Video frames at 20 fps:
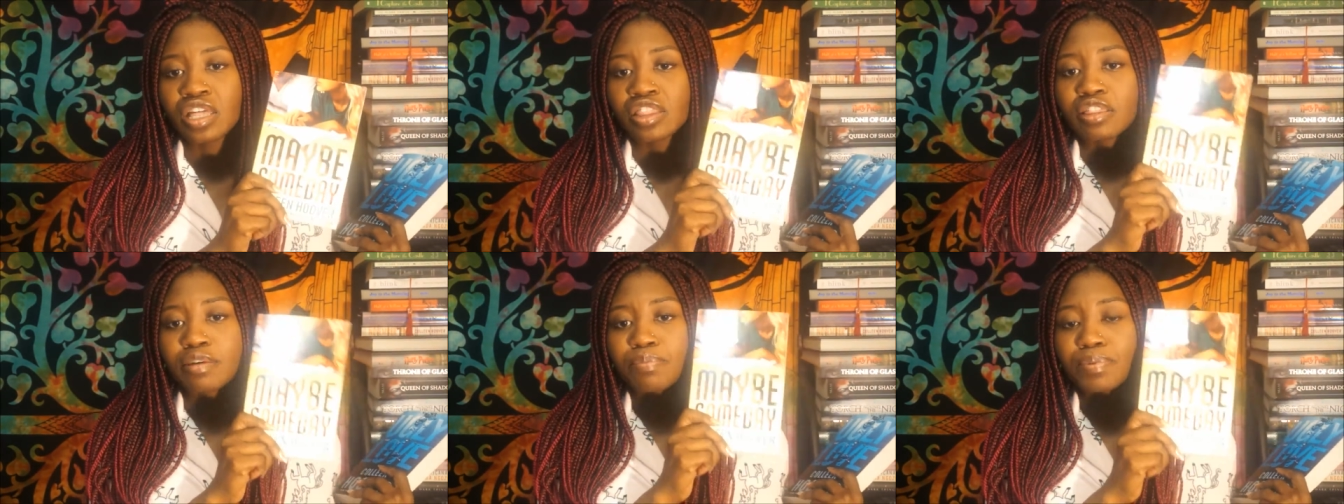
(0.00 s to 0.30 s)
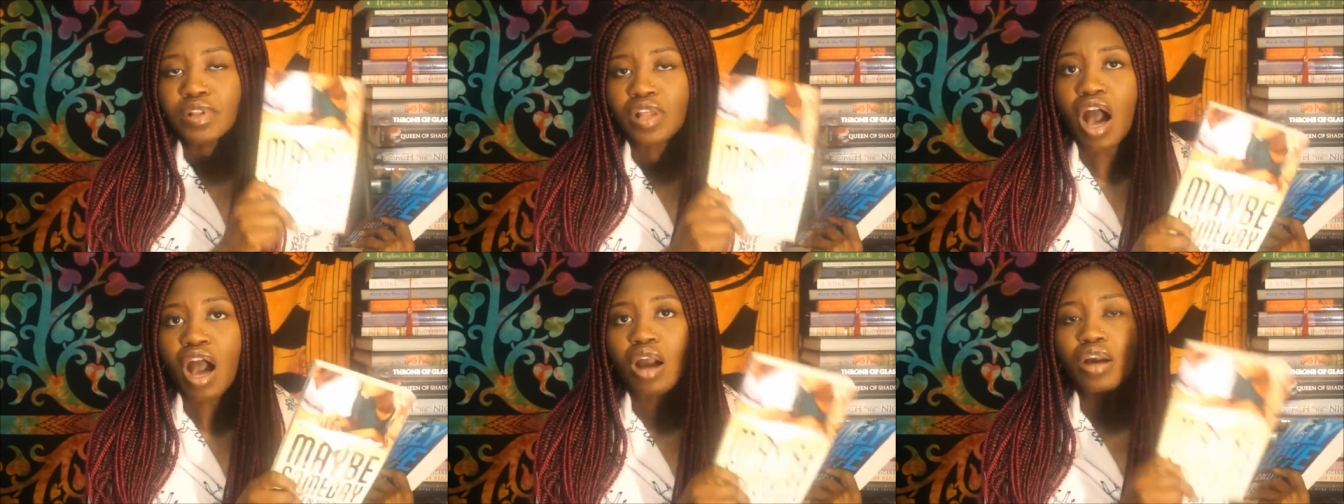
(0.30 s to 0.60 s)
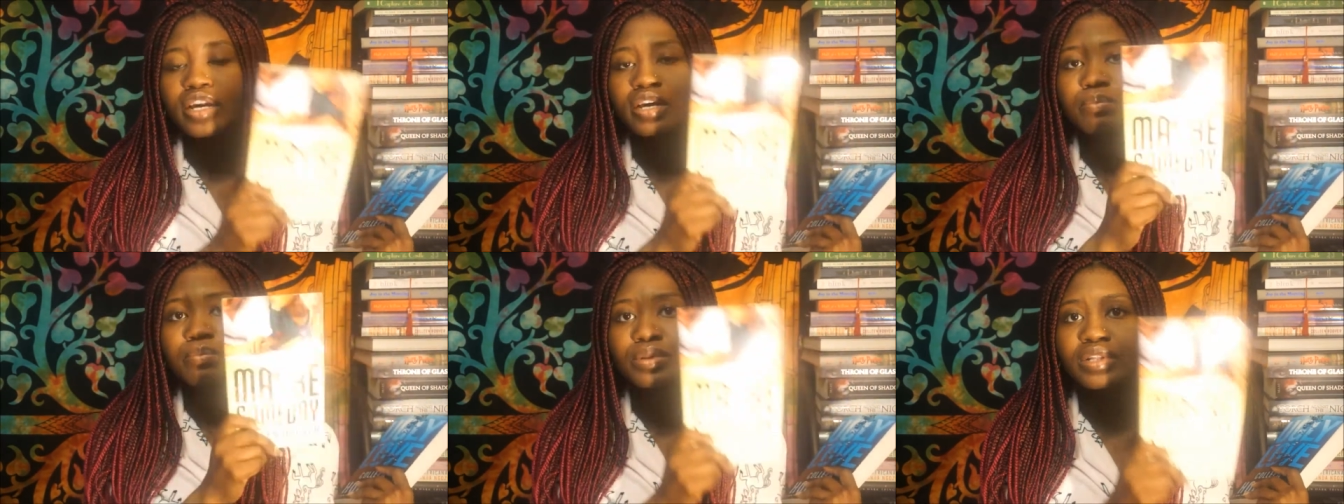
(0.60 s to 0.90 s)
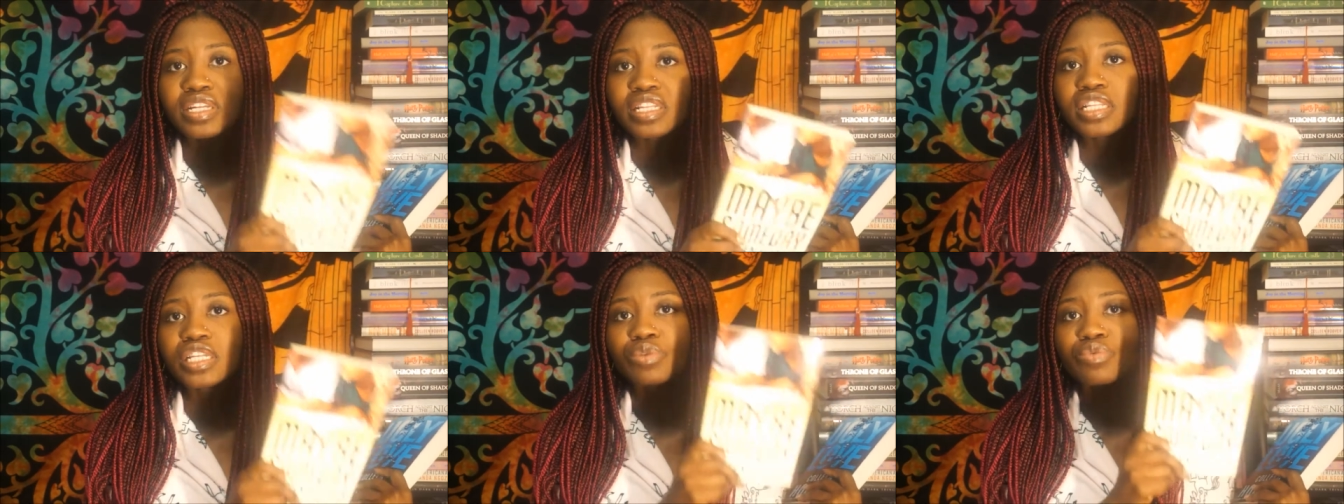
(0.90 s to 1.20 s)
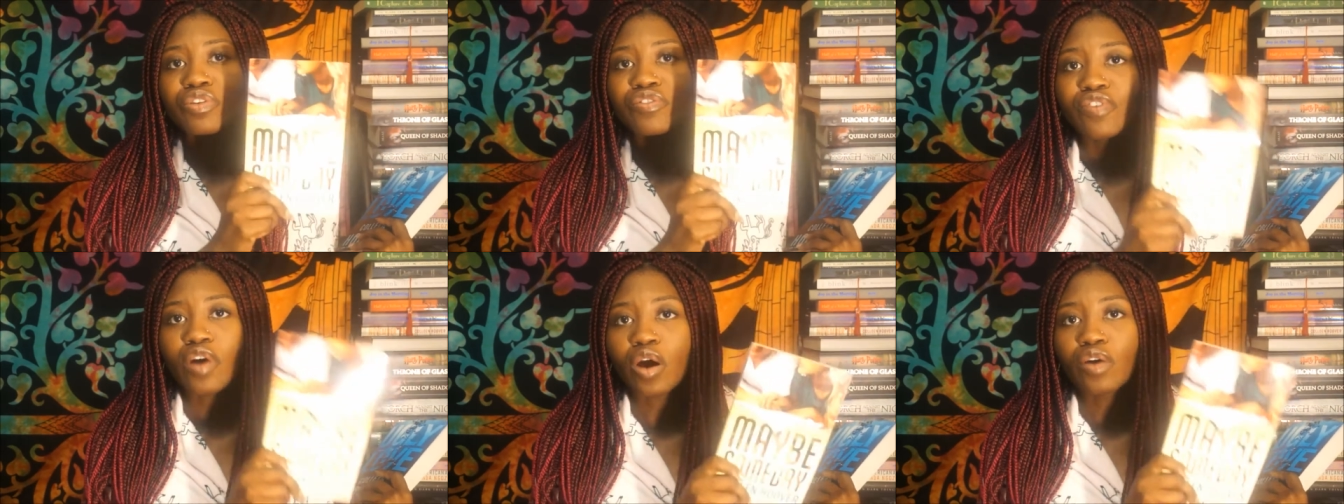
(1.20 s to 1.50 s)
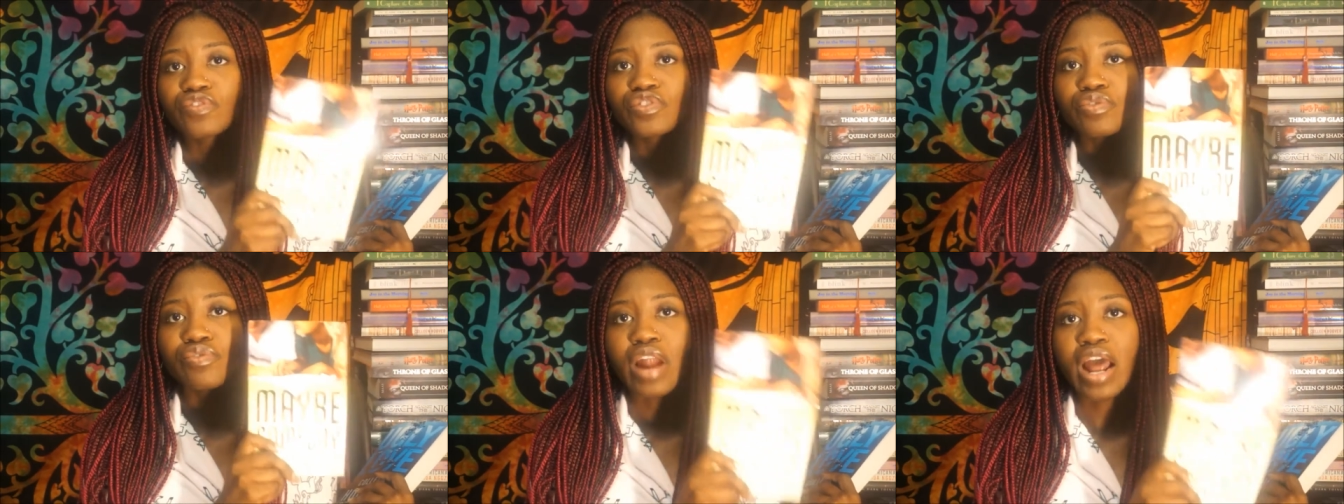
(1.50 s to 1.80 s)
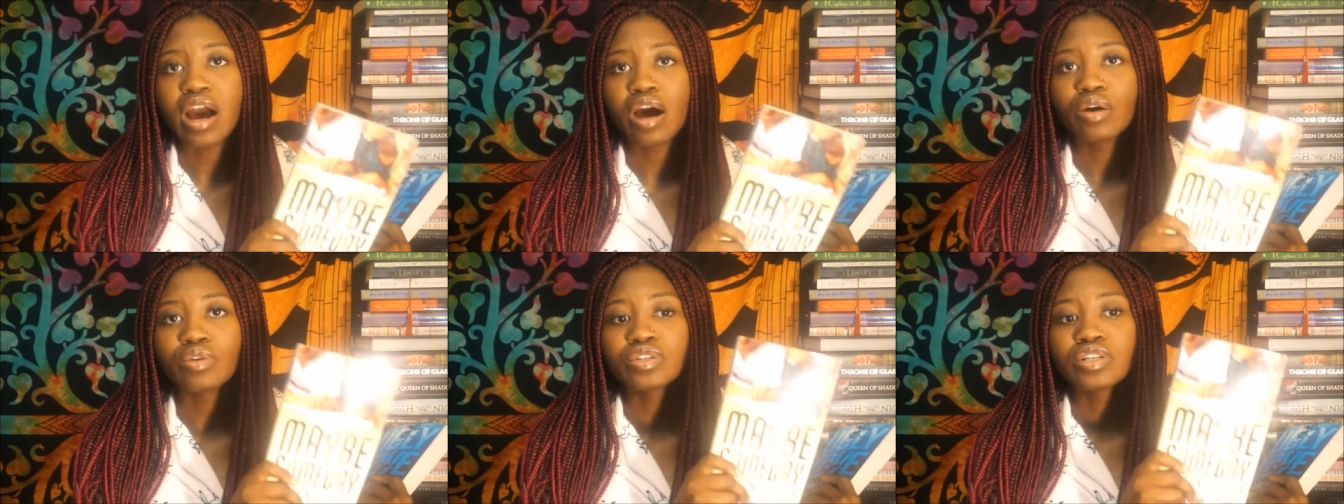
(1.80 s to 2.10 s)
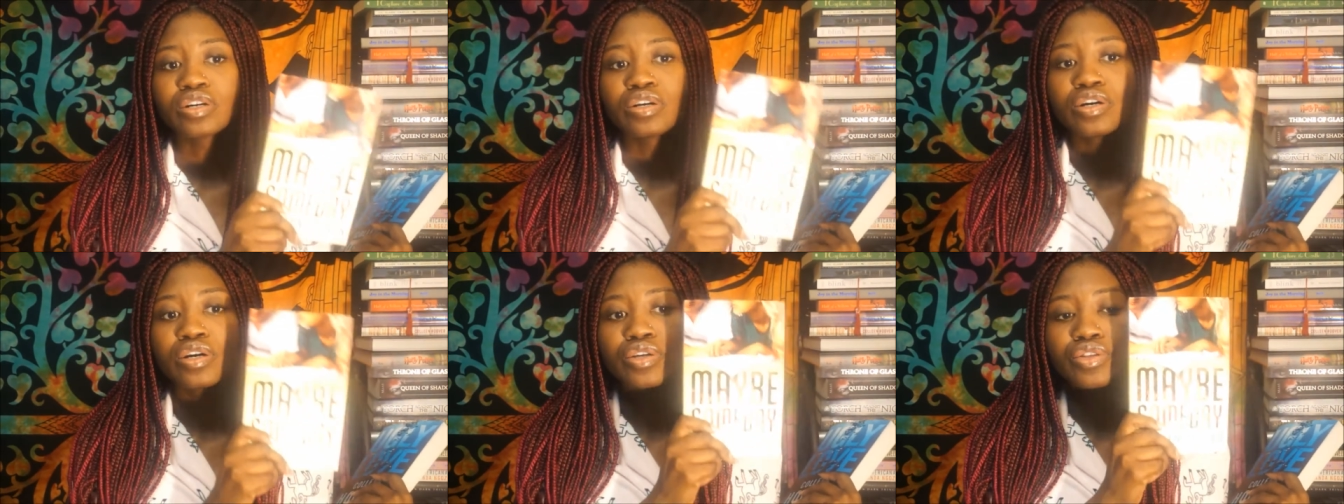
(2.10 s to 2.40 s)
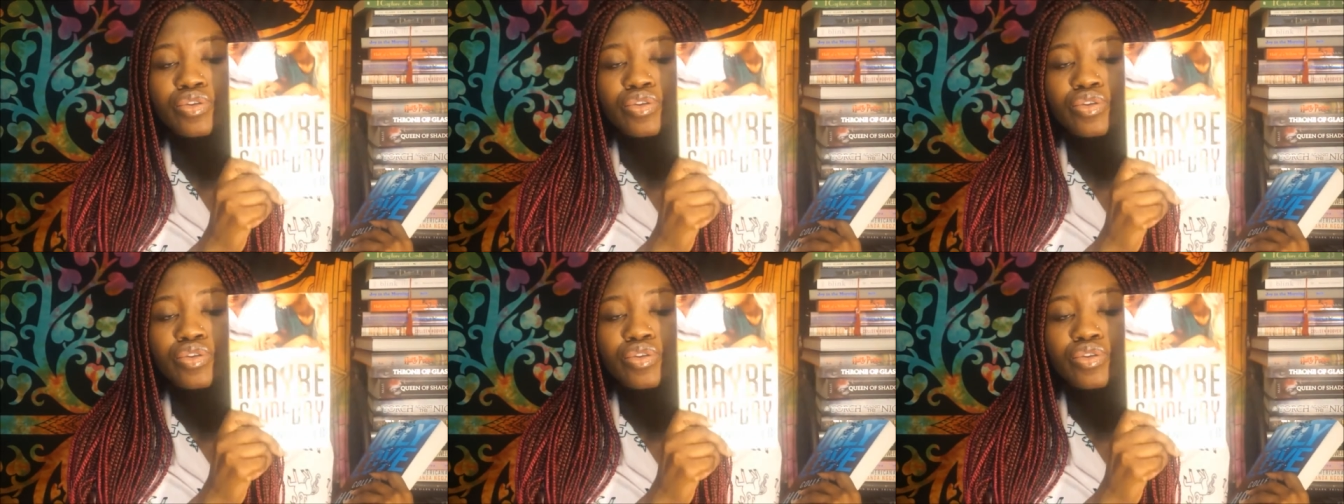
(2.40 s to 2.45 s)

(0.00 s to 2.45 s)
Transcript: The plot completely revolved around